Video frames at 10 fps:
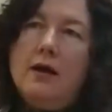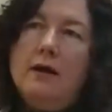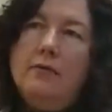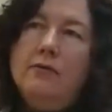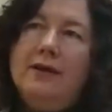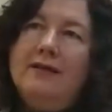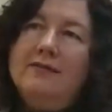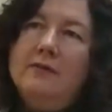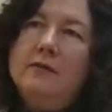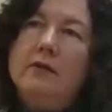I would
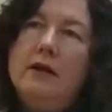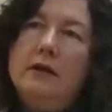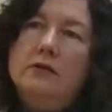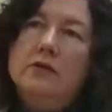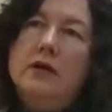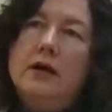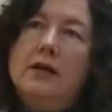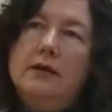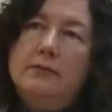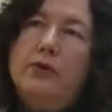also like to
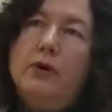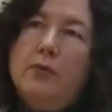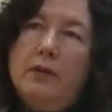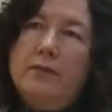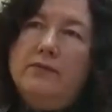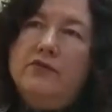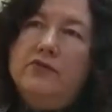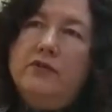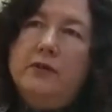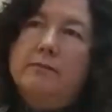highlight
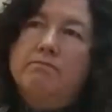problems